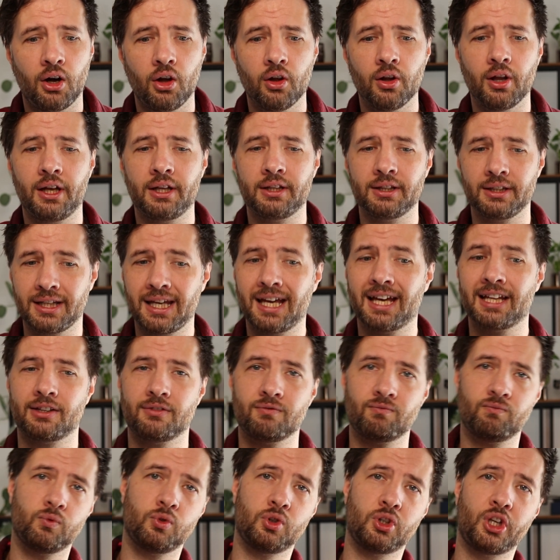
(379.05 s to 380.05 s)
and
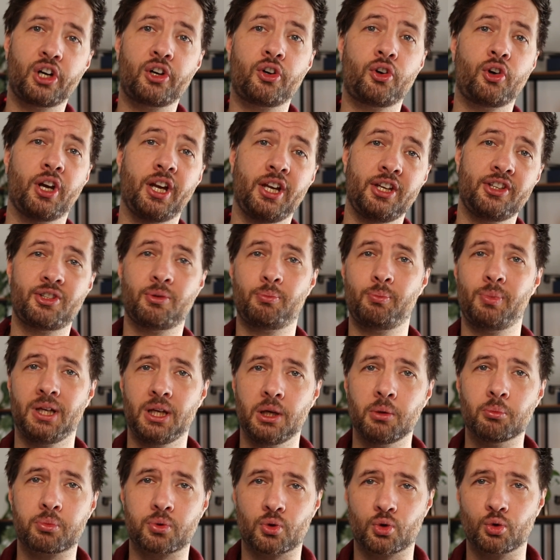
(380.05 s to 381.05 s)
yet there is a
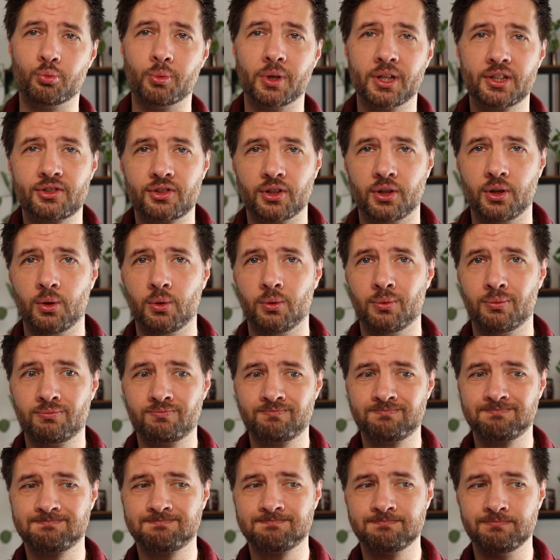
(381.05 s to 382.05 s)
big improvement. So
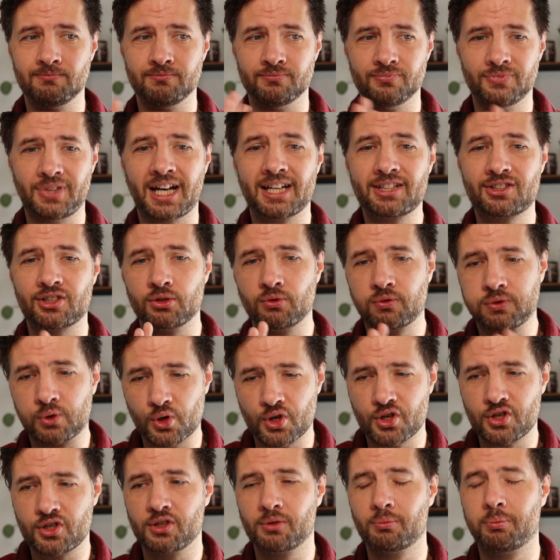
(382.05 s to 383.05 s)
that's
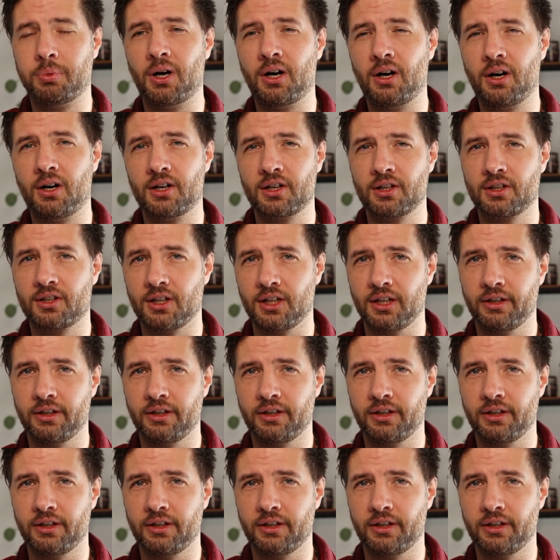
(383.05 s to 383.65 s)
unfortunate part.